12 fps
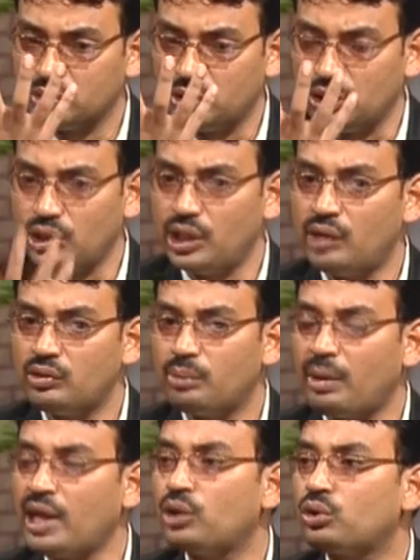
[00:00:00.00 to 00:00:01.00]
gave the
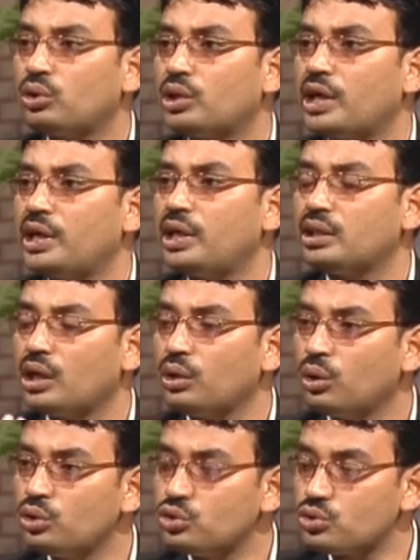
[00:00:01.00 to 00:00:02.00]
microcredit, the
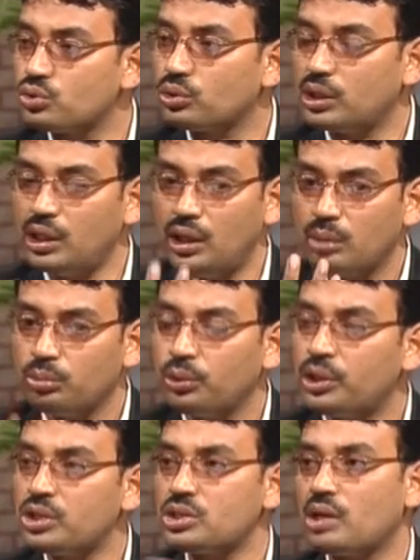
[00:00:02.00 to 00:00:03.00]
loans to the
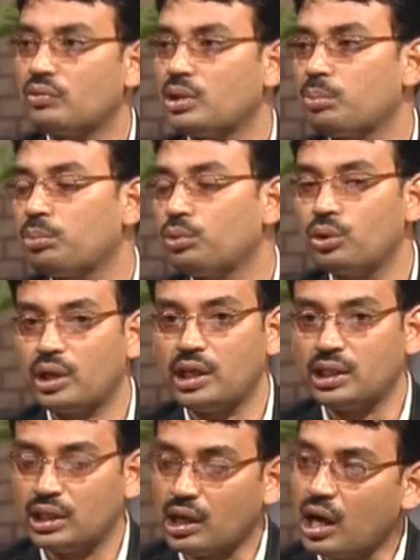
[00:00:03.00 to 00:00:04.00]
poorest of the poor in
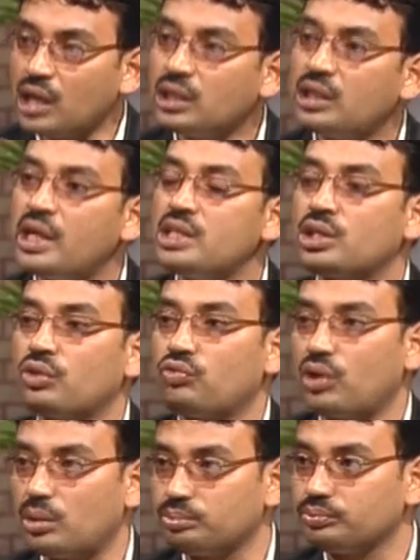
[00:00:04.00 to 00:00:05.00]
an organized
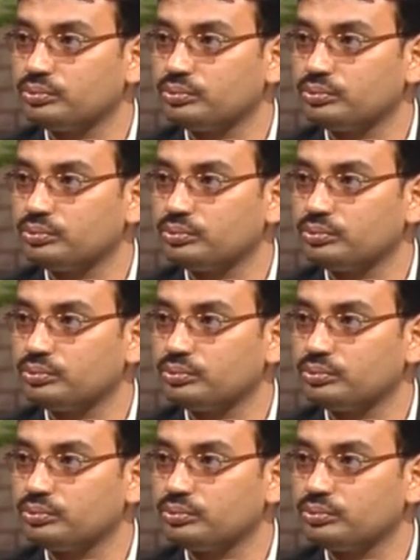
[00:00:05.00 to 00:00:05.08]
form,